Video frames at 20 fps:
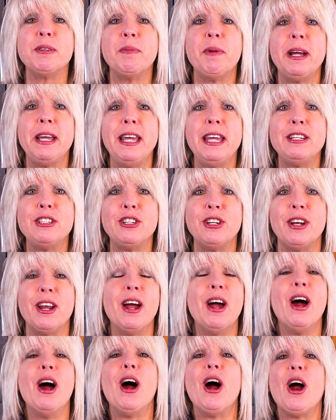to my kitchen.
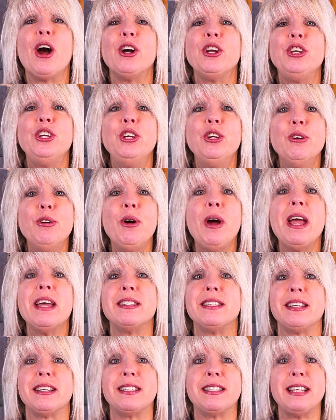Are you
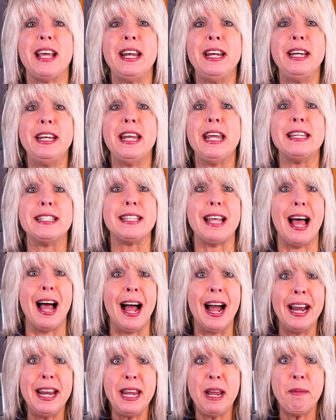as excited as
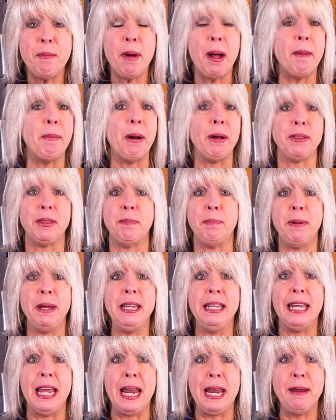I am about the
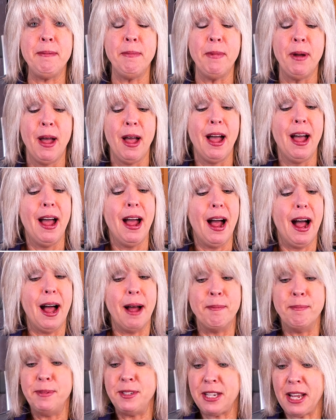big game?
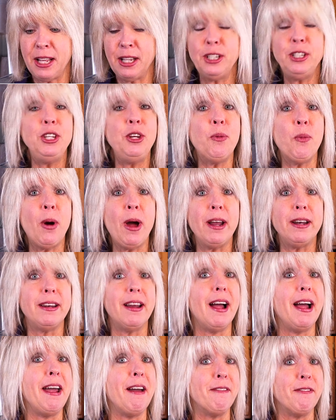I'm telling you what,
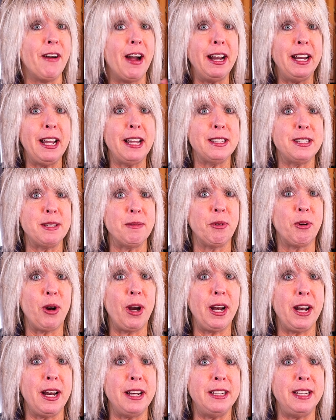have I got some
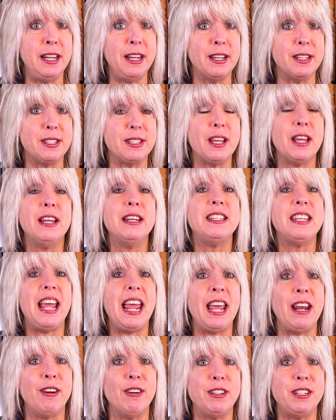great ideas
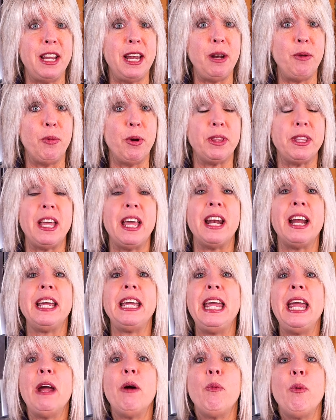to entertain with and I
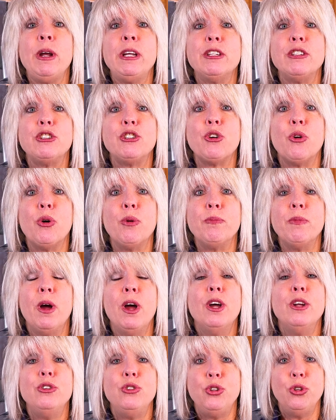can't wait to show them
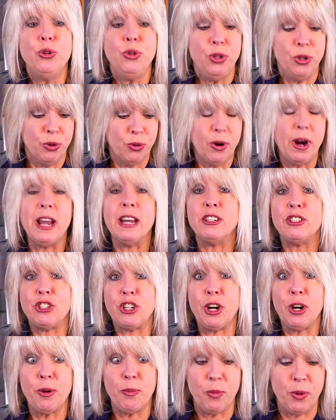to you and
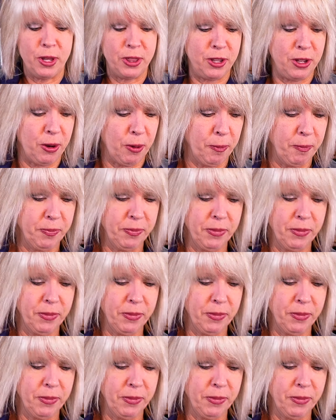share them with you.